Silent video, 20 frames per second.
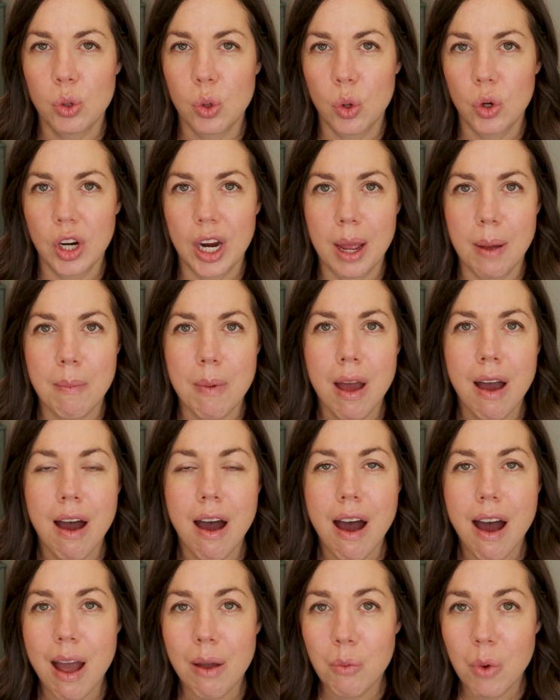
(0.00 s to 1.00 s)
program,
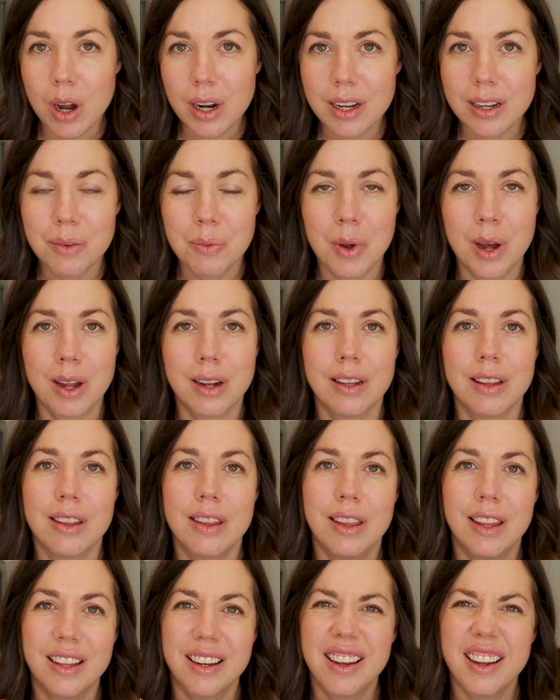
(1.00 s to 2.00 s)
I wanted one
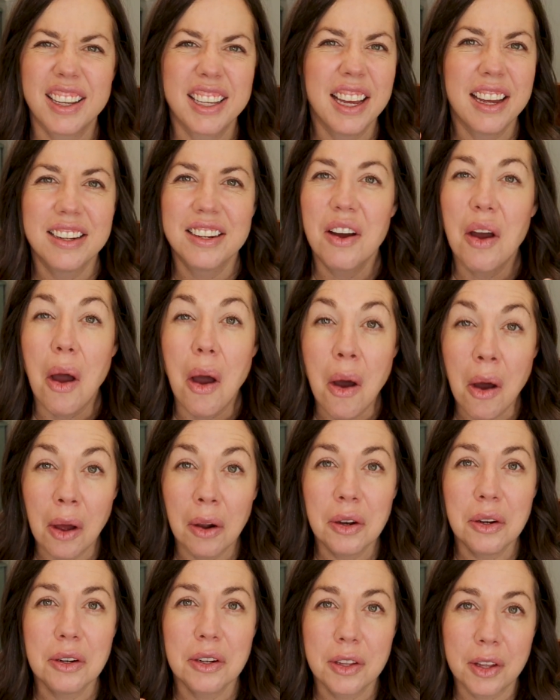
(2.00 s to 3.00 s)
that kind of
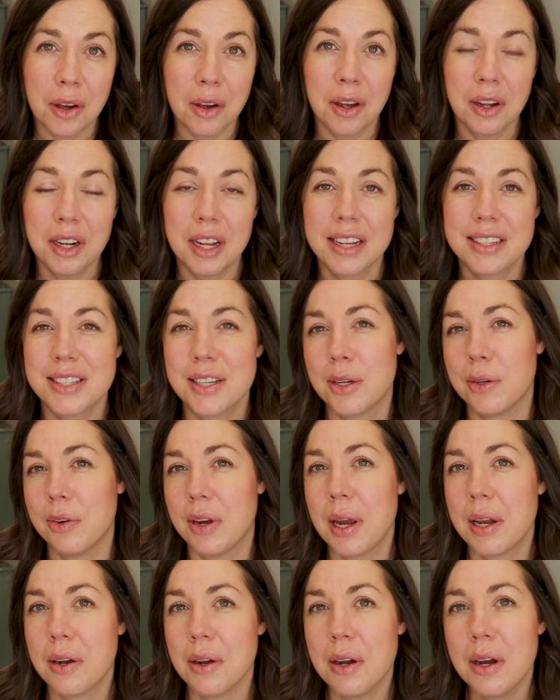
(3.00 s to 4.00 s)
honored God as a
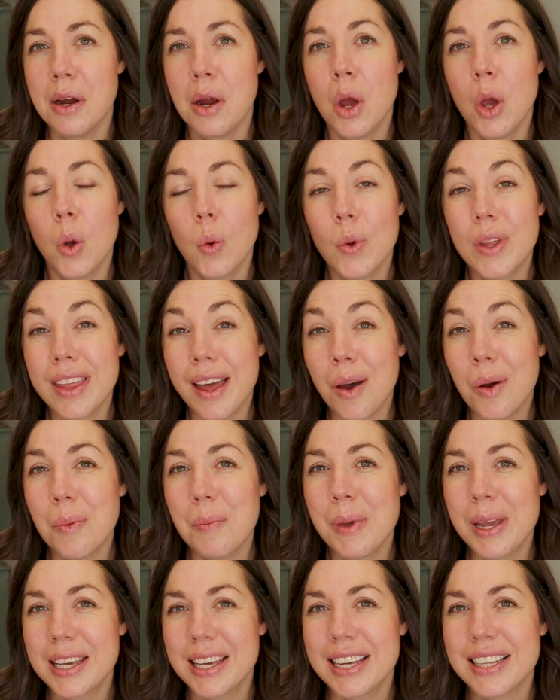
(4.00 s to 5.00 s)
creator
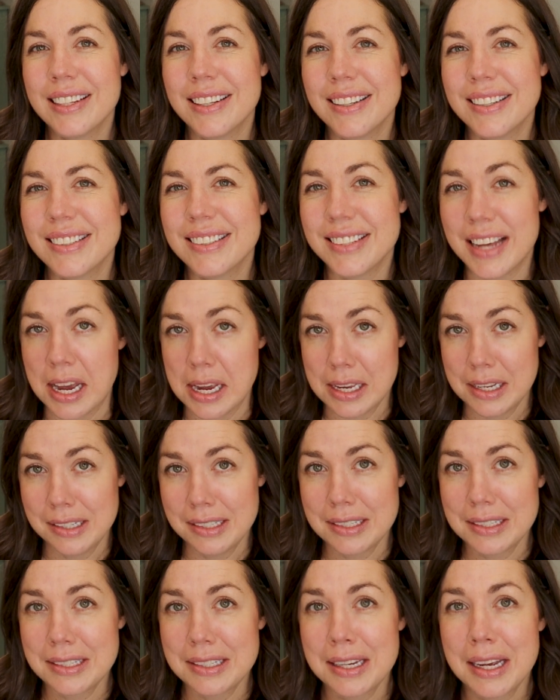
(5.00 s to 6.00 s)
without making
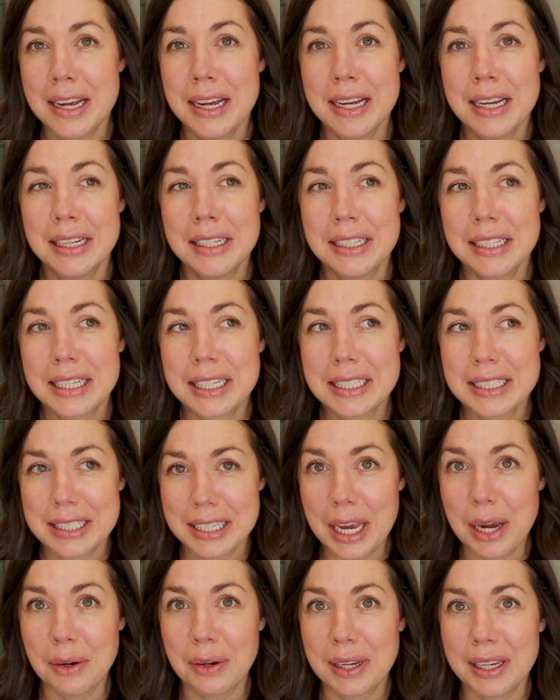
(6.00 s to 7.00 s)
science like
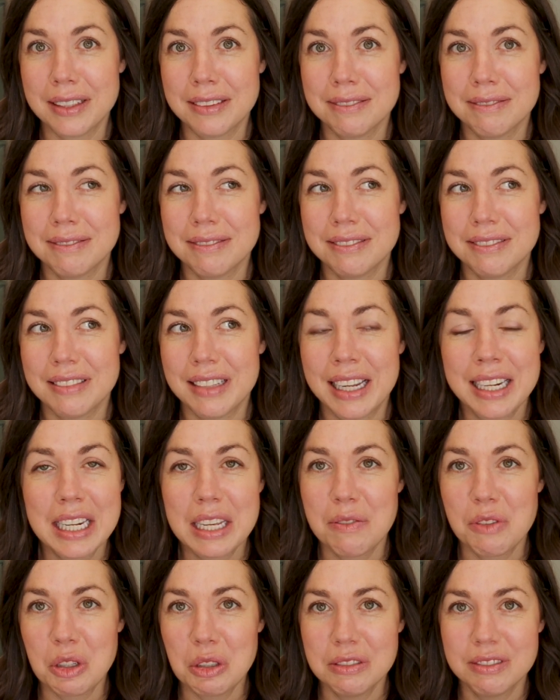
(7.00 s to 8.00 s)
scary and
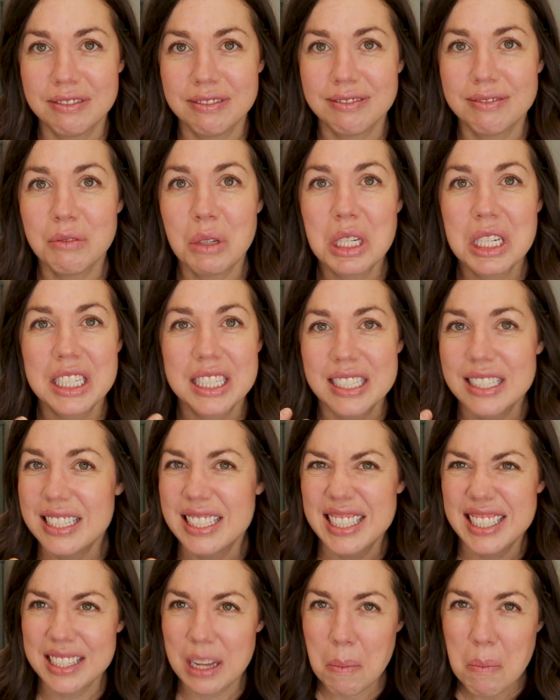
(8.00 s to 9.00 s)
evil, which
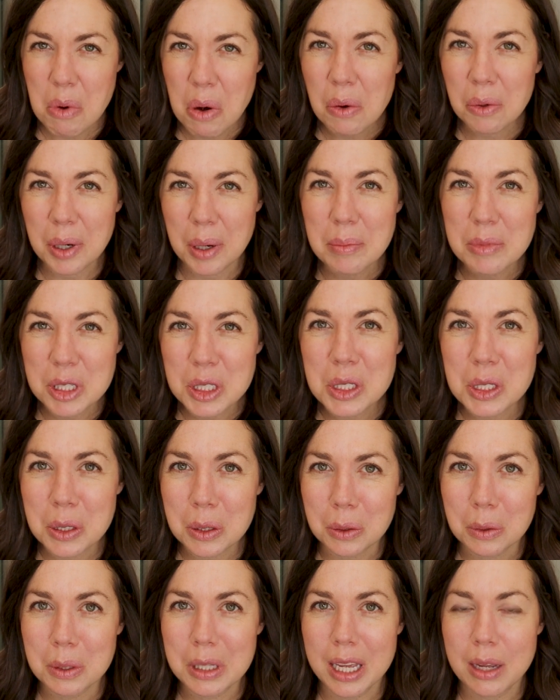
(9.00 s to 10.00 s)
some programs
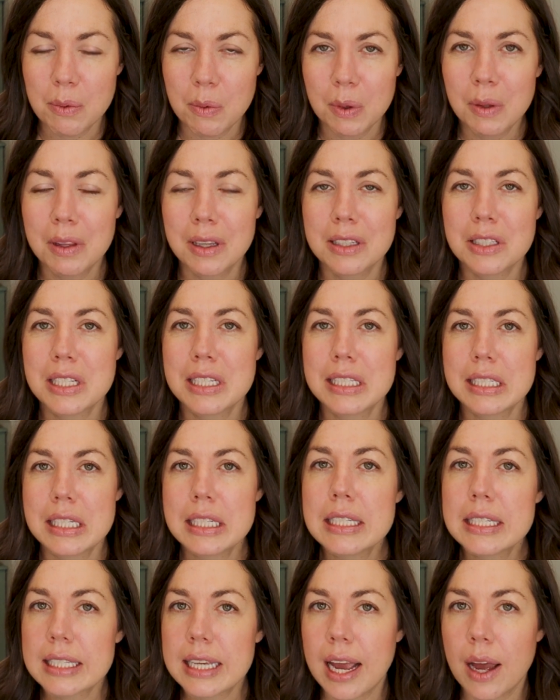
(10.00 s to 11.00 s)
do. They really just
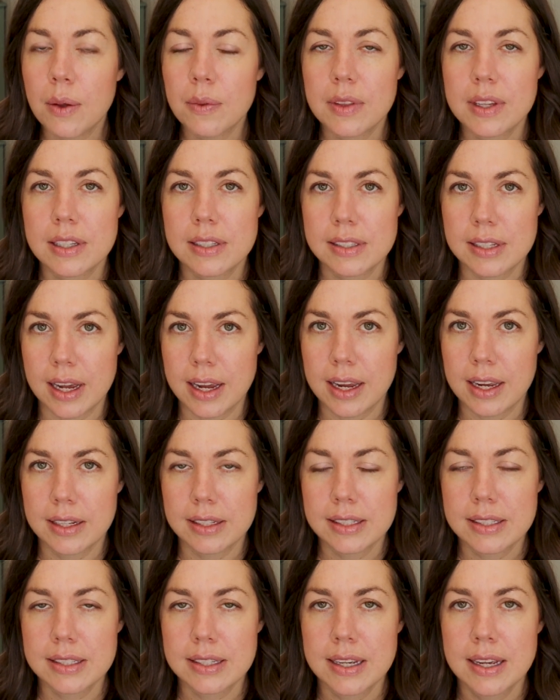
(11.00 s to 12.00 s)
discount the
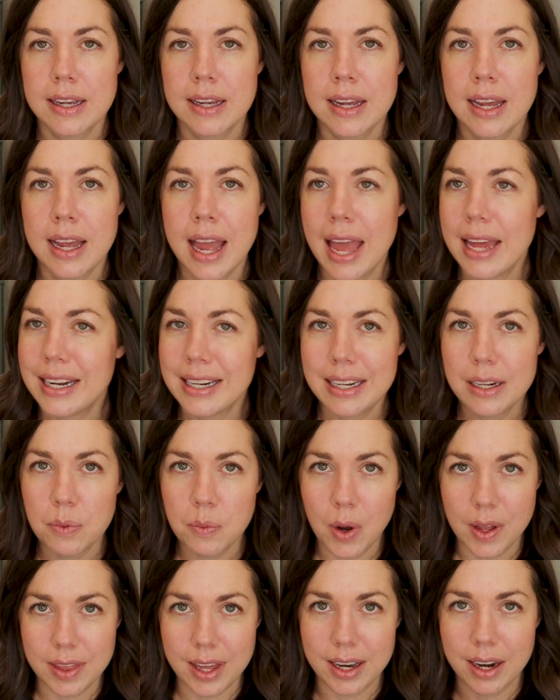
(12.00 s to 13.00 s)
science. And I
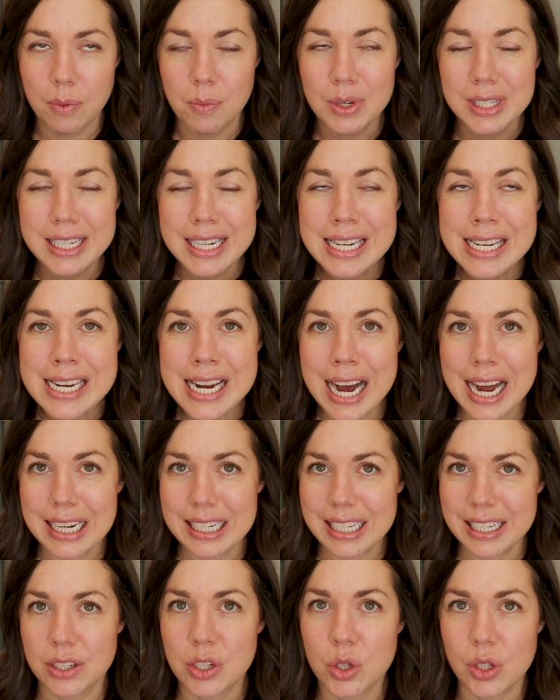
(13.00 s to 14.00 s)
didn't want that. I was
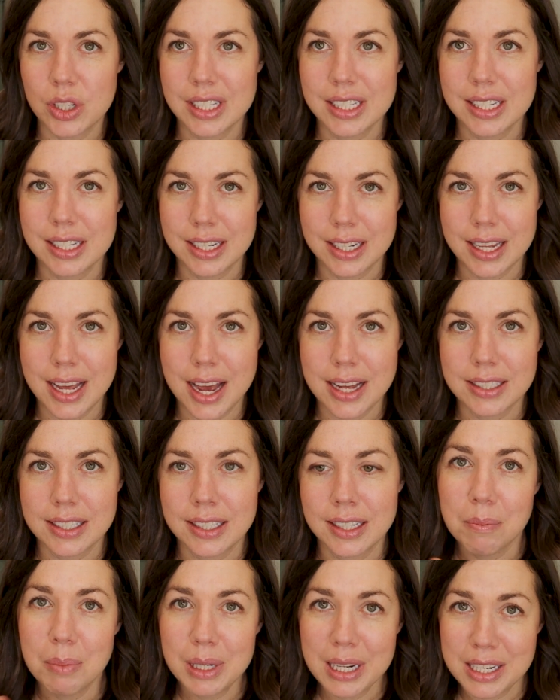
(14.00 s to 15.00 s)
not interested in that.
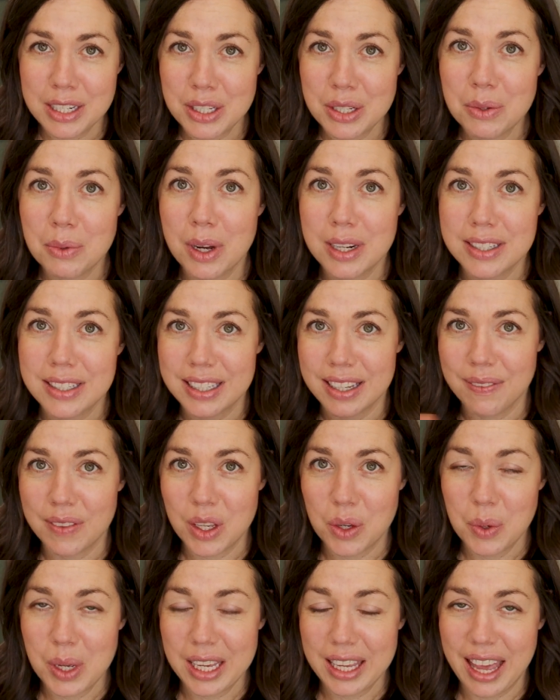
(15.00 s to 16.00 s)
But I do want to give
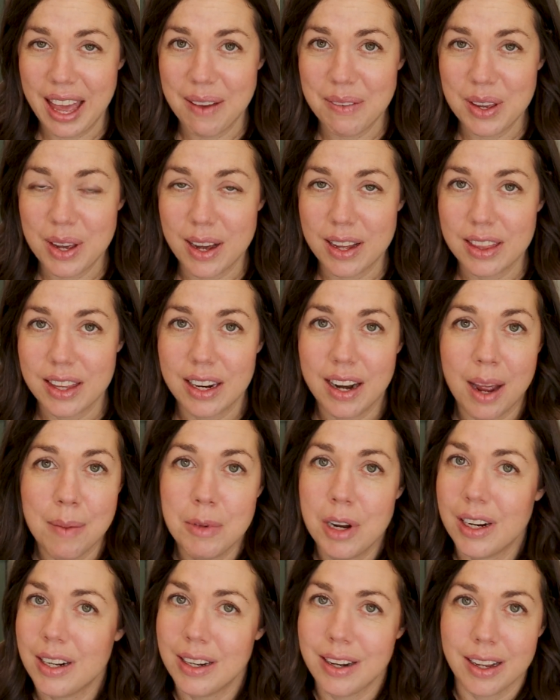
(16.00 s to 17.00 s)
the quick caveat that
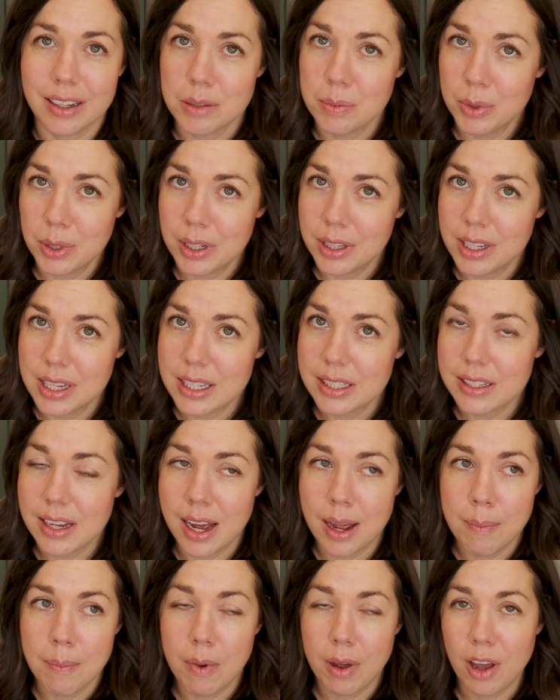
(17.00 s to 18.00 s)
I'm not an expert in this.
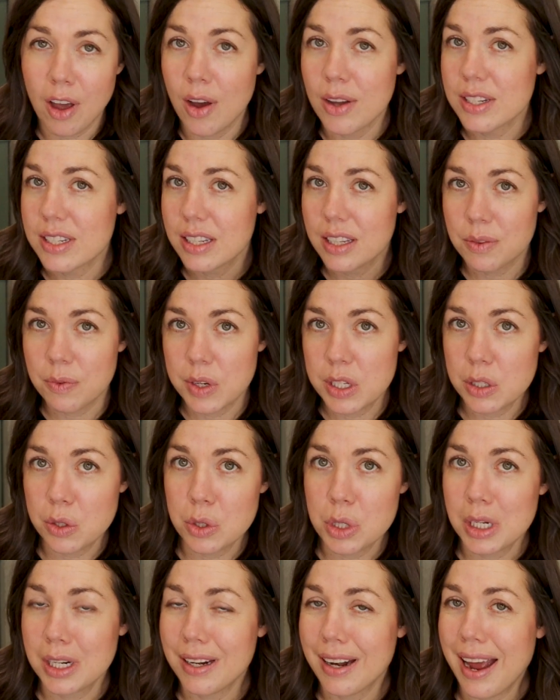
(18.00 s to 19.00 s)
I'm constantly
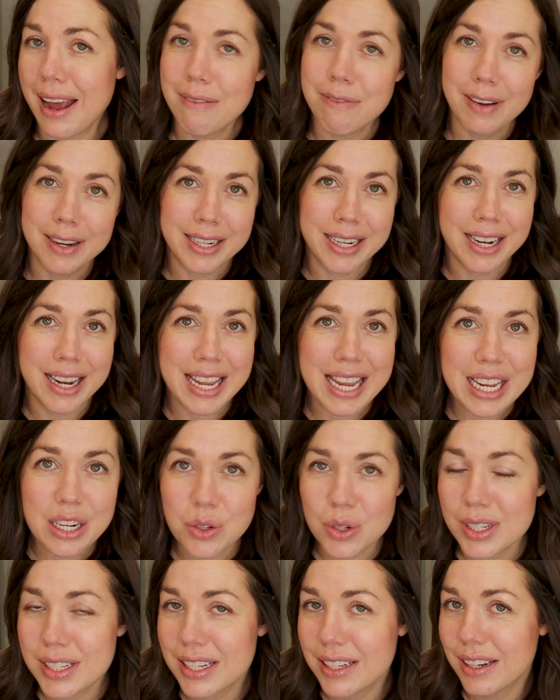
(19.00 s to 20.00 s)
researching it. I find it
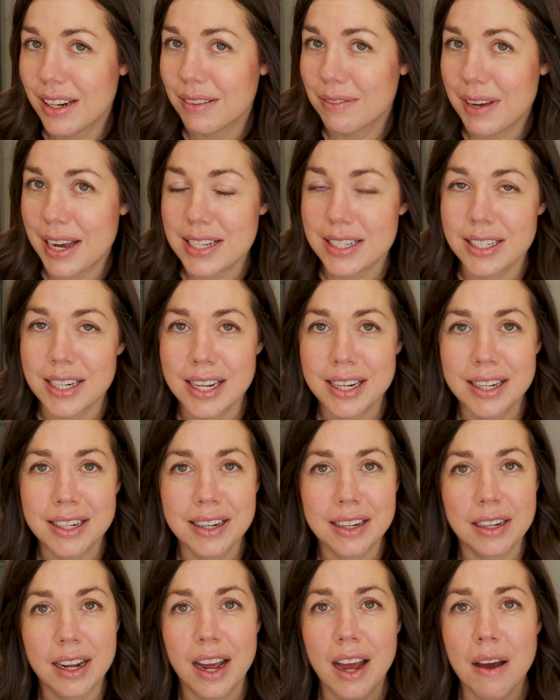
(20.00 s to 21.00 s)
interesting and fascinating,
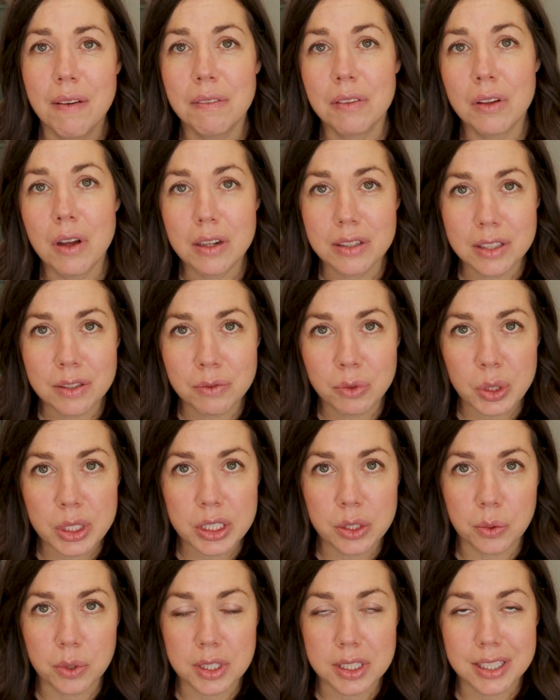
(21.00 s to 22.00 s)
and I have lots of
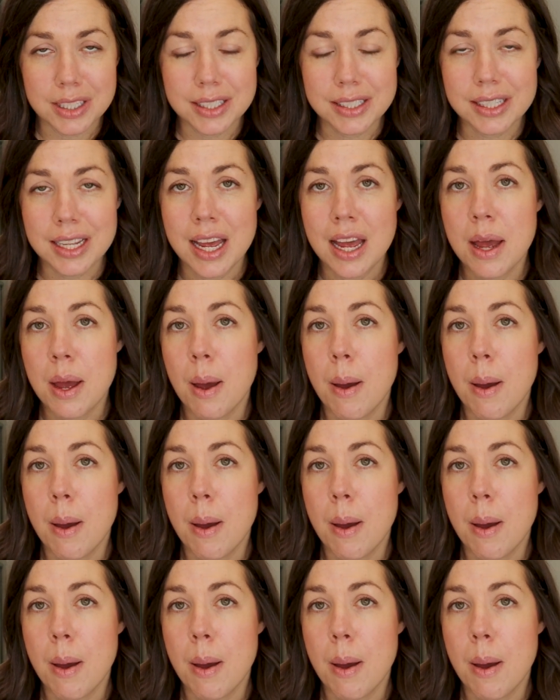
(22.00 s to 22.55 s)
resources,